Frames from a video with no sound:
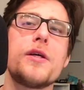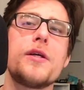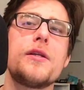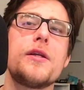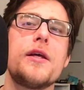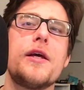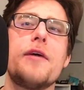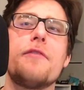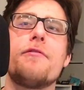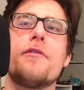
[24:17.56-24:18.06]
it
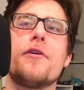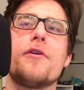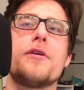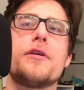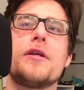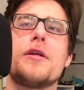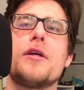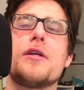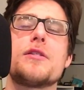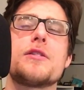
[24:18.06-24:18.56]
if they're
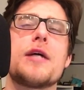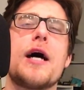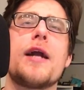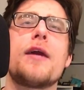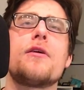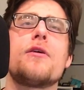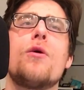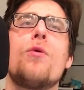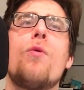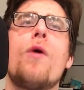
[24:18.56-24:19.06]
because I
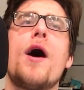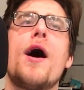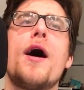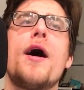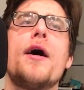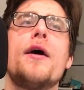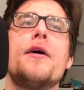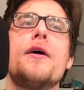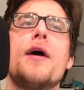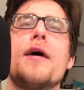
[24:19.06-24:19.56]
don't know
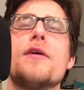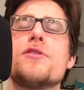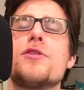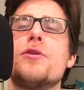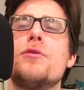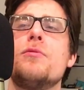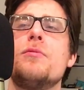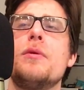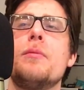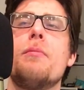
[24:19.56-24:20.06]
why else
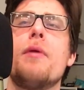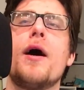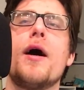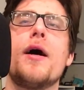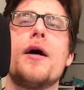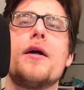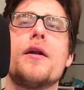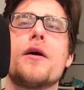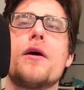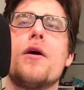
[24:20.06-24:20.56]
you would be
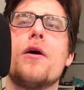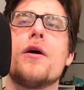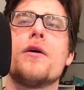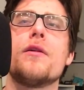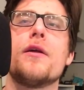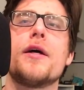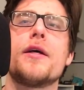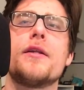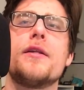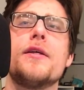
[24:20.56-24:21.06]
buying a card
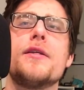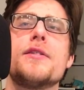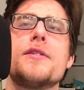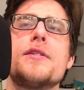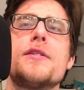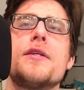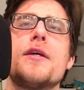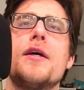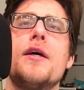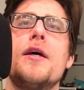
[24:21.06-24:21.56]
like
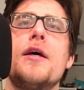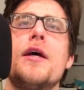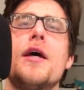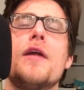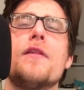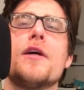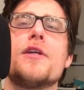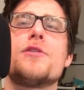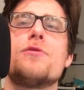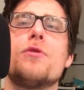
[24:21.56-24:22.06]
this
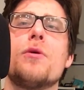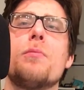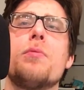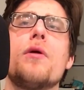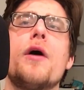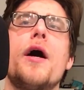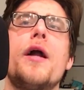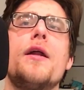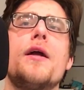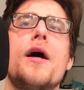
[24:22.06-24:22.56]
unless you were
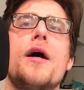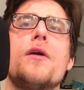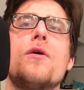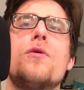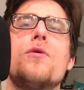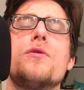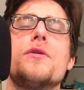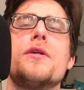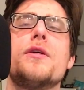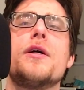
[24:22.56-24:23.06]
planning on
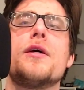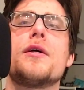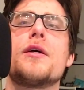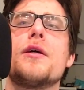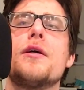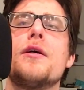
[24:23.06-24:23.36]
holding it.